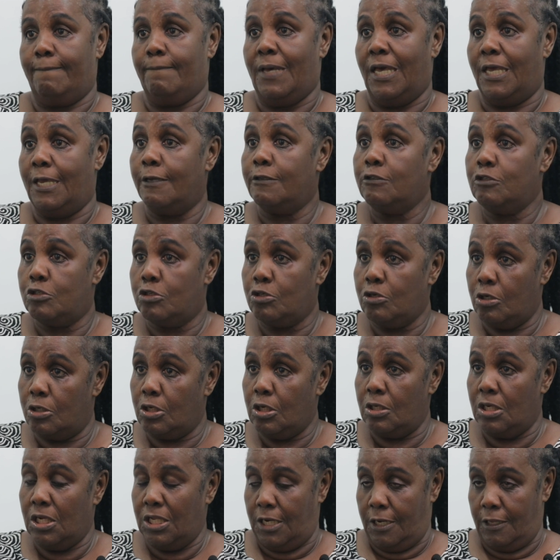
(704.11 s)
my
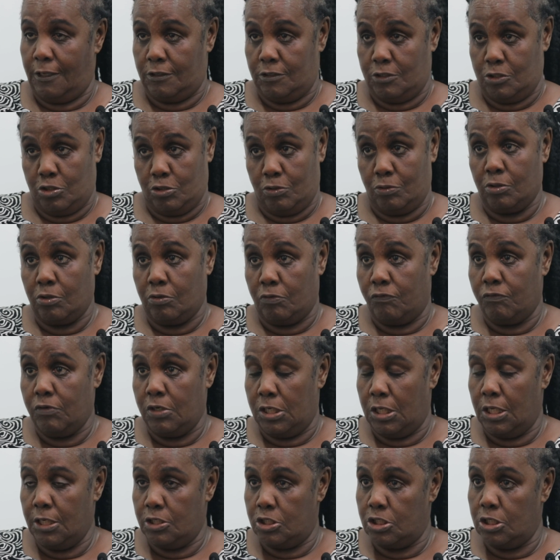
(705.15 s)
internal and external
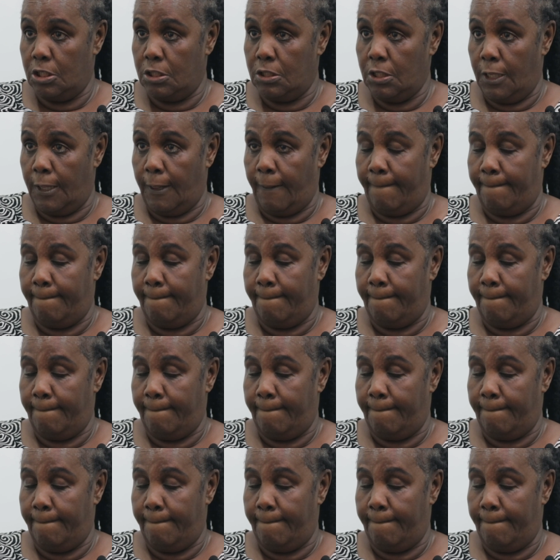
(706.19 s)
radiation